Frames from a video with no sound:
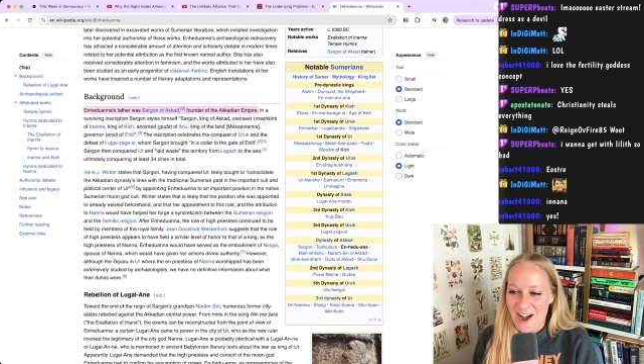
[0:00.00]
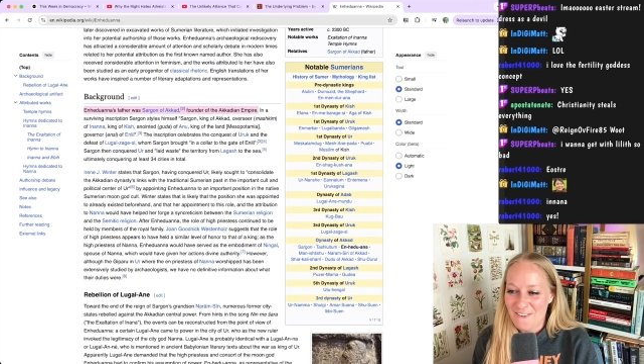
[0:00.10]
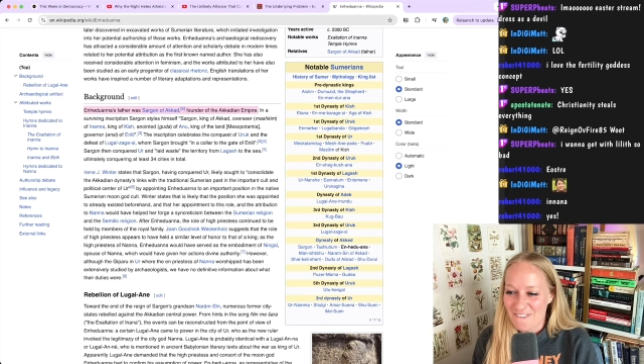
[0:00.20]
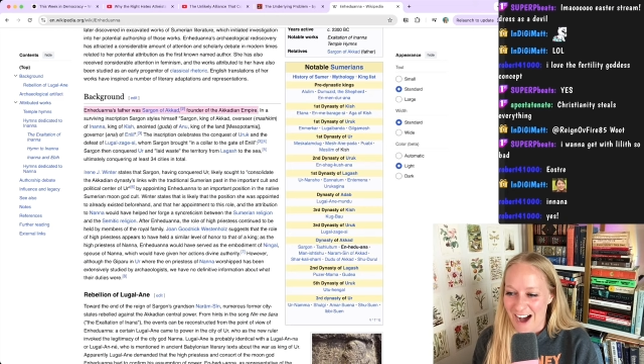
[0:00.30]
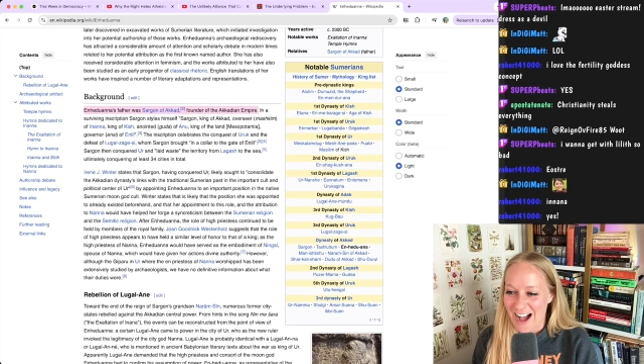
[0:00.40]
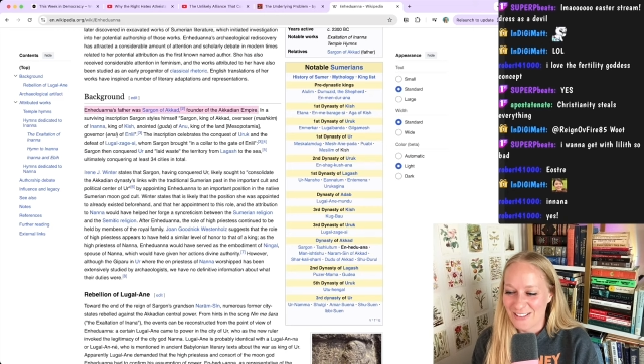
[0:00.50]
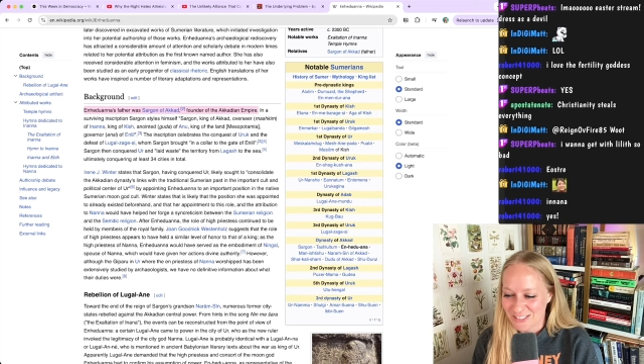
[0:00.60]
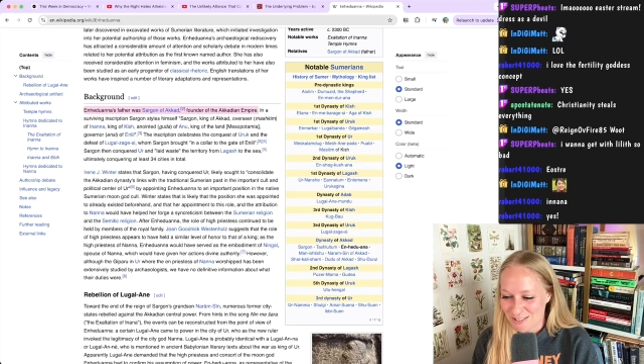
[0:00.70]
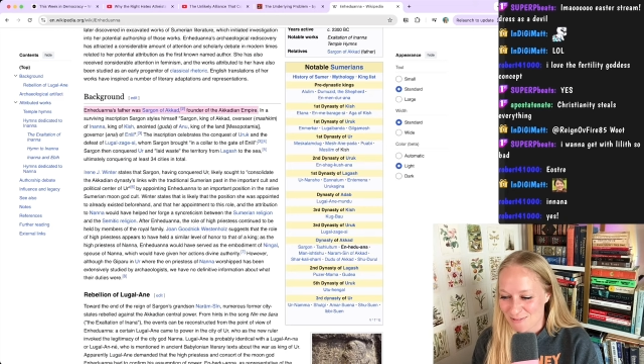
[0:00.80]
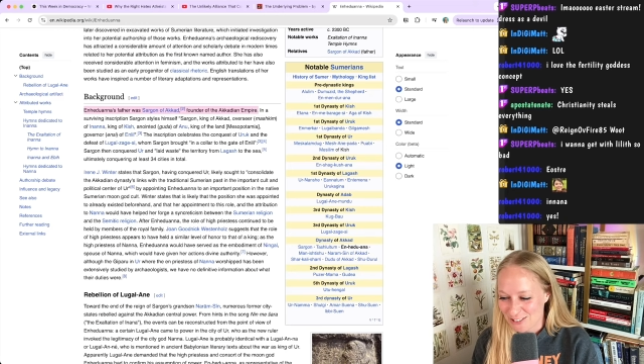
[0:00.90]
have 5
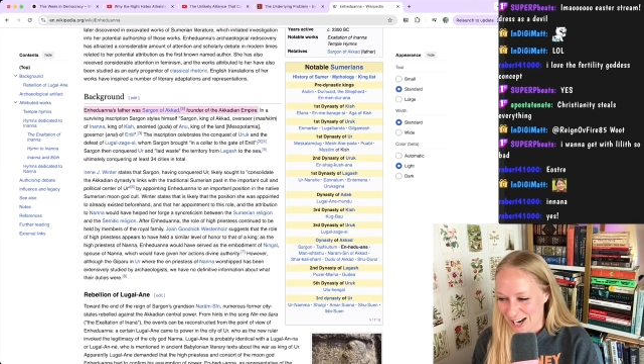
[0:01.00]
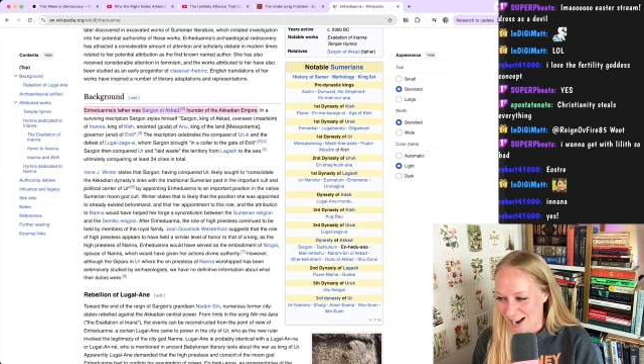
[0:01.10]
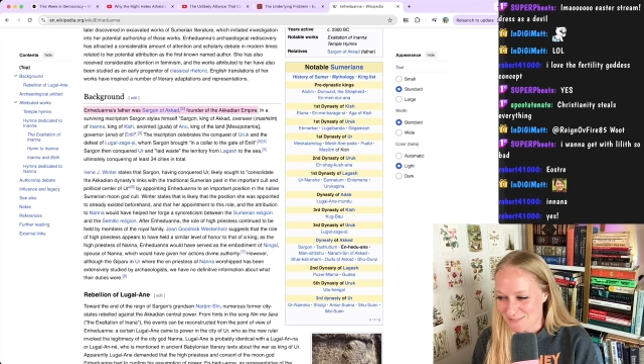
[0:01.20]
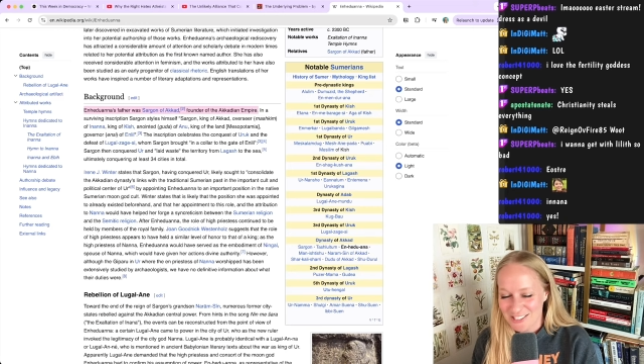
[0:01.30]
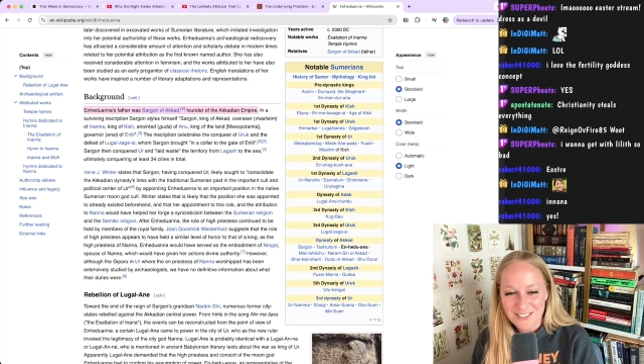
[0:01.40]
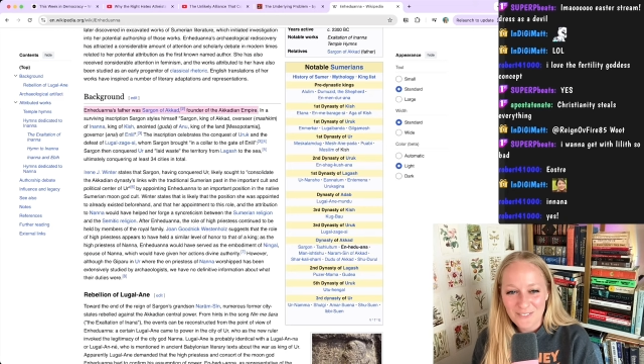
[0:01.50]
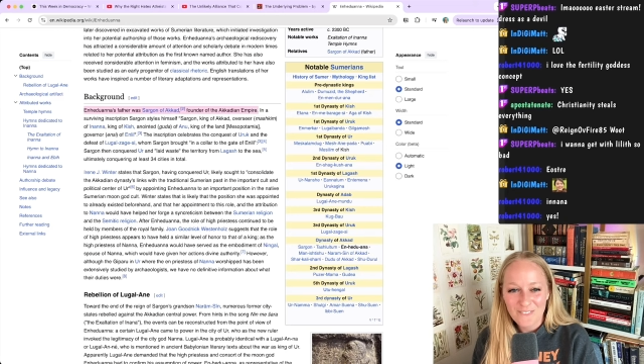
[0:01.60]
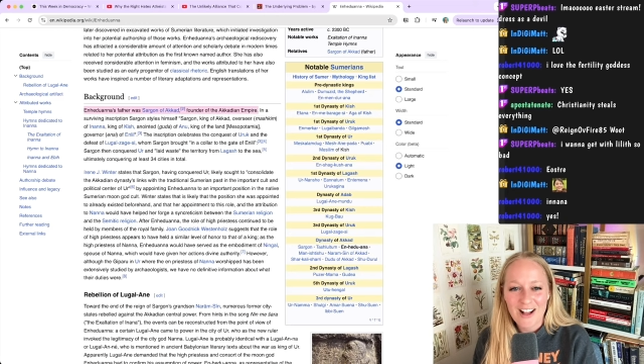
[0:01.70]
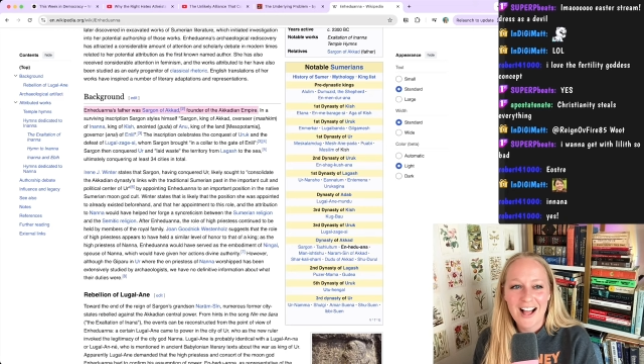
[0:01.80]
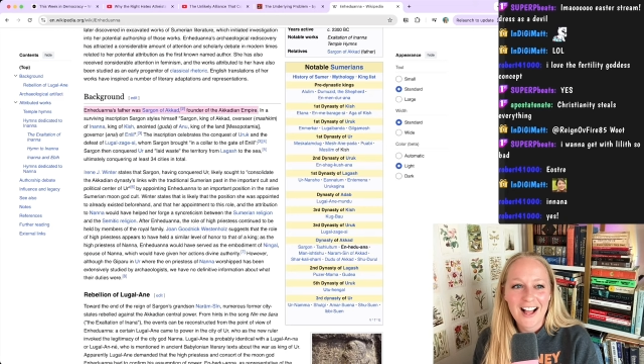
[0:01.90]
subscribers.
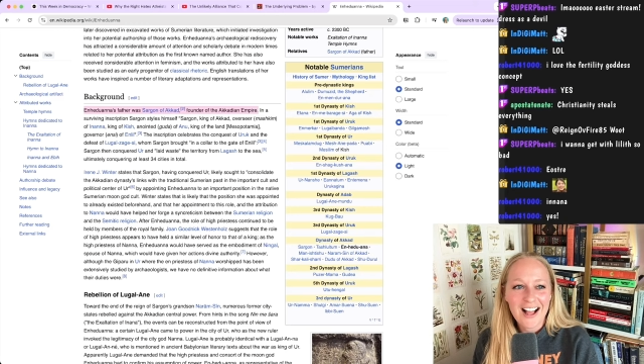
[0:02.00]
What?